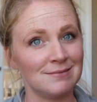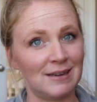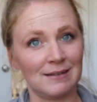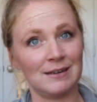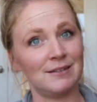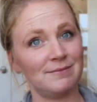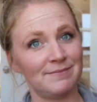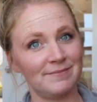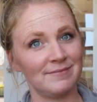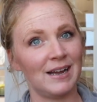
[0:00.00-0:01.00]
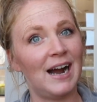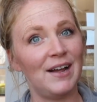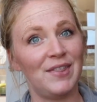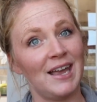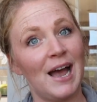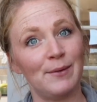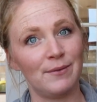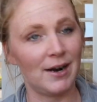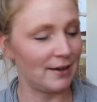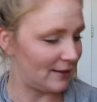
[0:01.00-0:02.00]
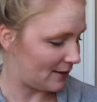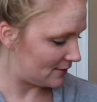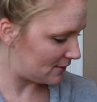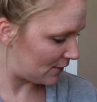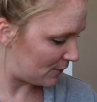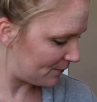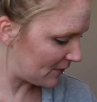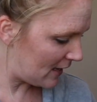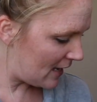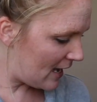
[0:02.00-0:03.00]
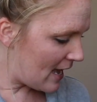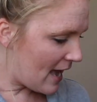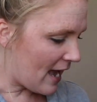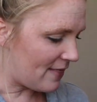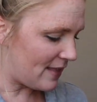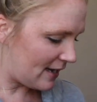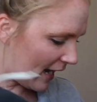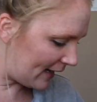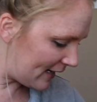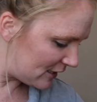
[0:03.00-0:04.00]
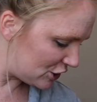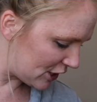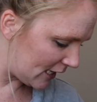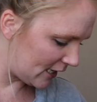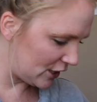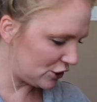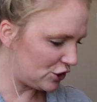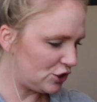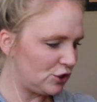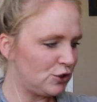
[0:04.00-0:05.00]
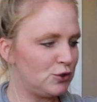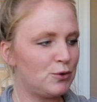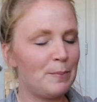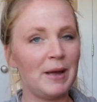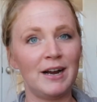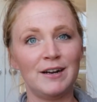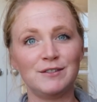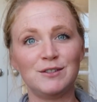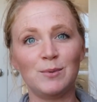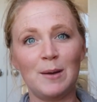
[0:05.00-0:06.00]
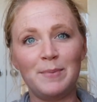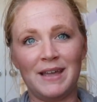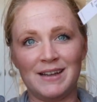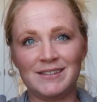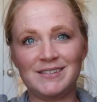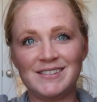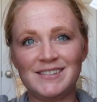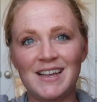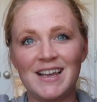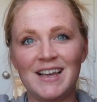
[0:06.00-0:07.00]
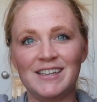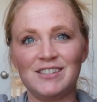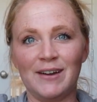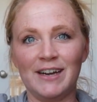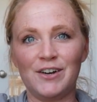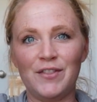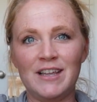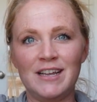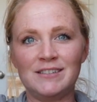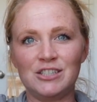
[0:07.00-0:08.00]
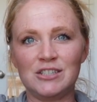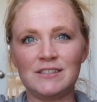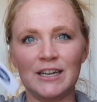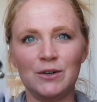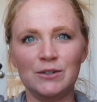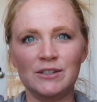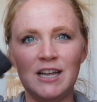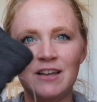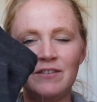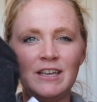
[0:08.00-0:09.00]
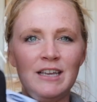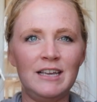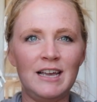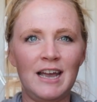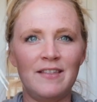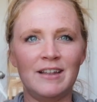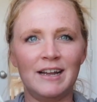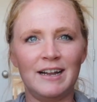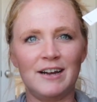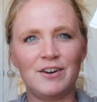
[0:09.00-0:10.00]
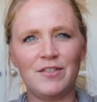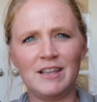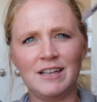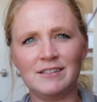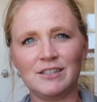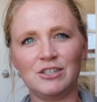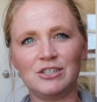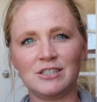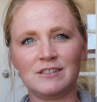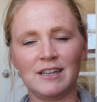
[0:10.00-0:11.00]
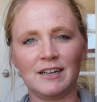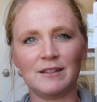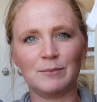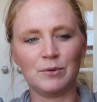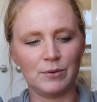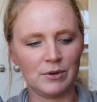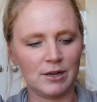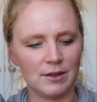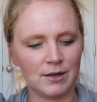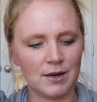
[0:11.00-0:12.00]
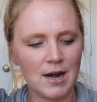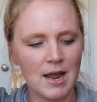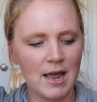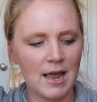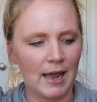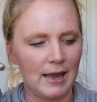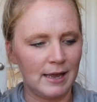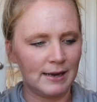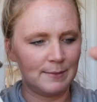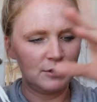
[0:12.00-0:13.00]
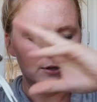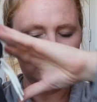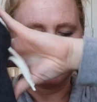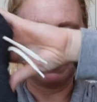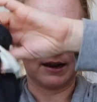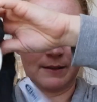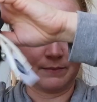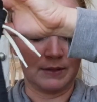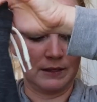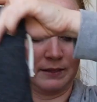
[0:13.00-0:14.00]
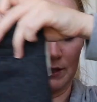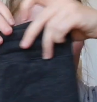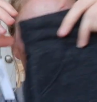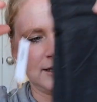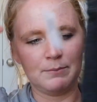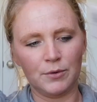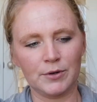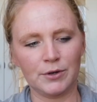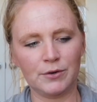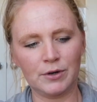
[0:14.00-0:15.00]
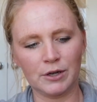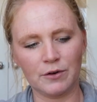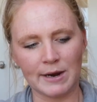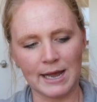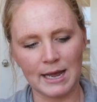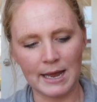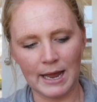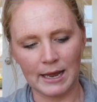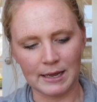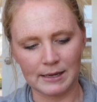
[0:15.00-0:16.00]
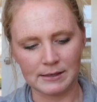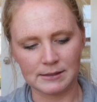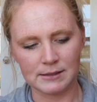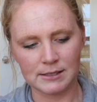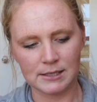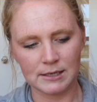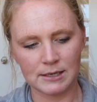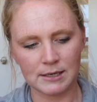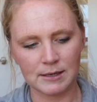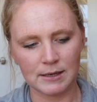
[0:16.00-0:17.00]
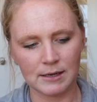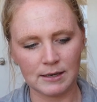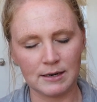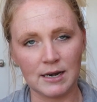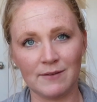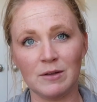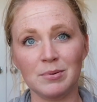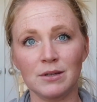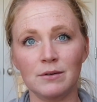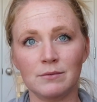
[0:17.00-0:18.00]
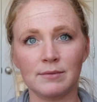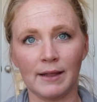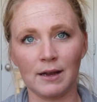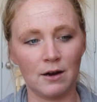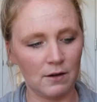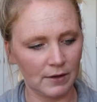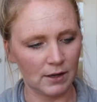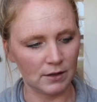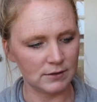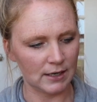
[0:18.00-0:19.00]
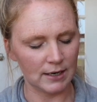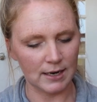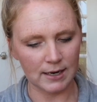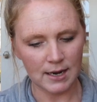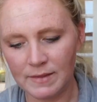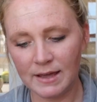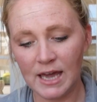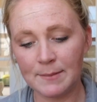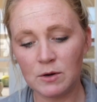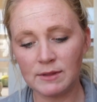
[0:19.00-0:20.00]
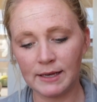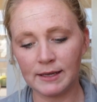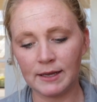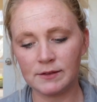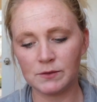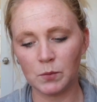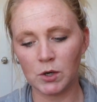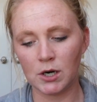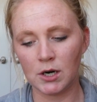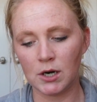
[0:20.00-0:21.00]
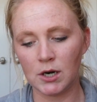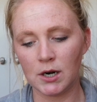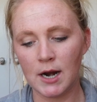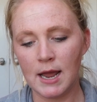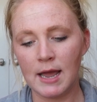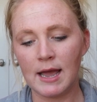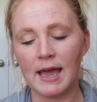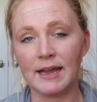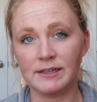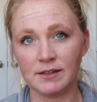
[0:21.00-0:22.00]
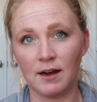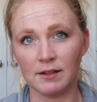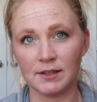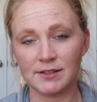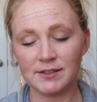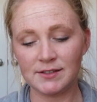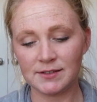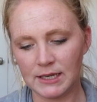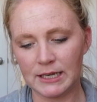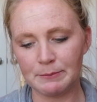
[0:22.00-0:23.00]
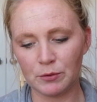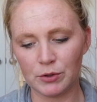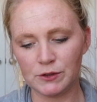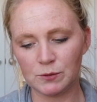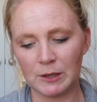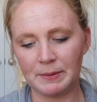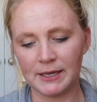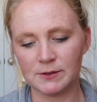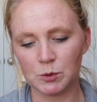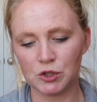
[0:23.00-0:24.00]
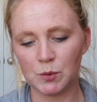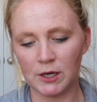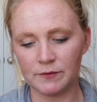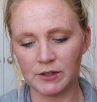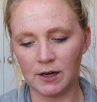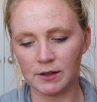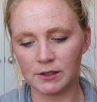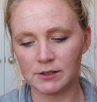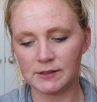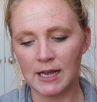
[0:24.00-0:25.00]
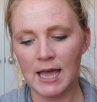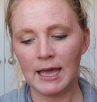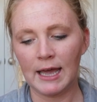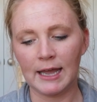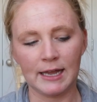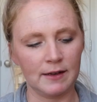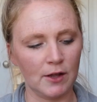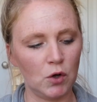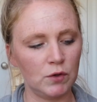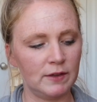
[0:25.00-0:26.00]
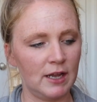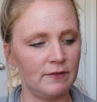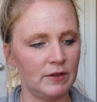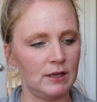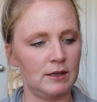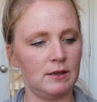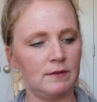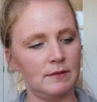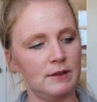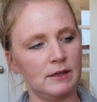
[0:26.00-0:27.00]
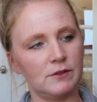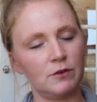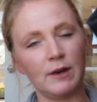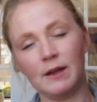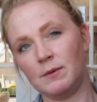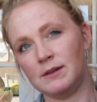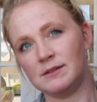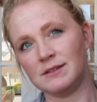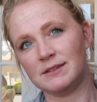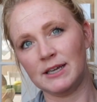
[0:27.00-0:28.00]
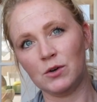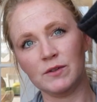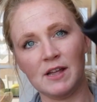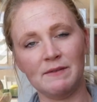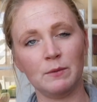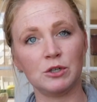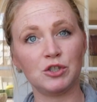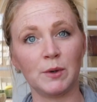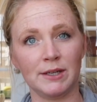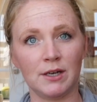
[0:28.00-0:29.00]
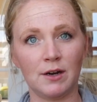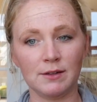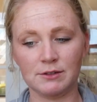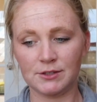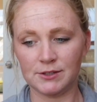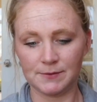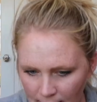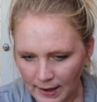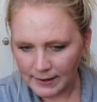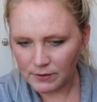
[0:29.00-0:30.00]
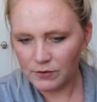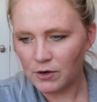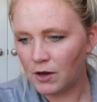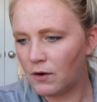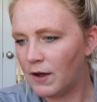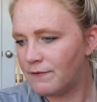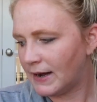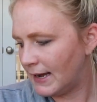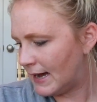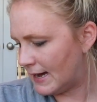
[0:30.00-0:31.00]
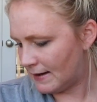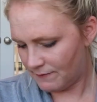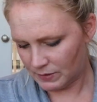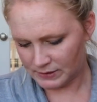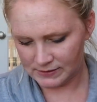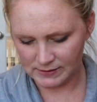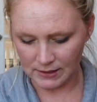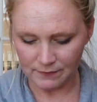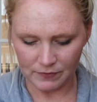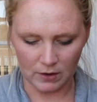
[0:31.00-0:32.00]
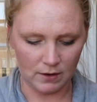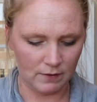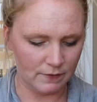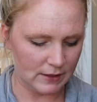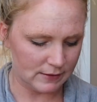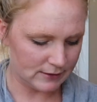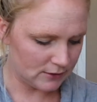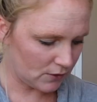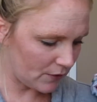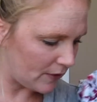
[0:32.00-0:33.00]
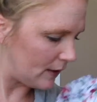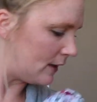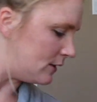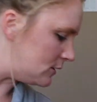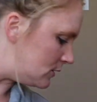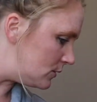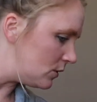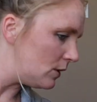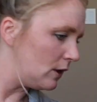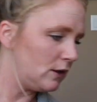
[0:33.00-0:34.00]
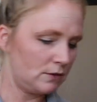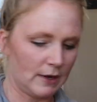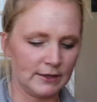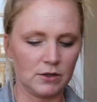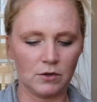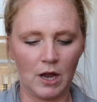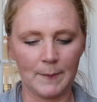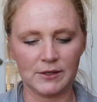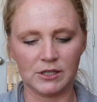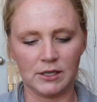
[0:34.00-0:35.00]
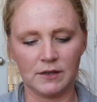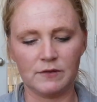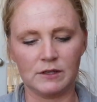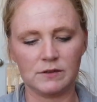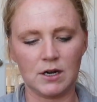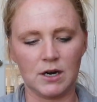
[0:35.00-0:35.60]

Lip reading: I don't know. I think I would rock that, so. And then I got Jane two pair of sweatpants. So I got her these that just say Old Navy, and then I got her these that are just like the maroon color. And I'm noticing that I'm literally maroon, gray, and navy blue were like all the colors that I got. The camo leggings were $8. The maroon sweatpants were $12. And the Old Navy, these gray ones that say Old Navy, were $20. I don't know if I have the receipt for all of these. I don't think I do. So I don't know how much any of these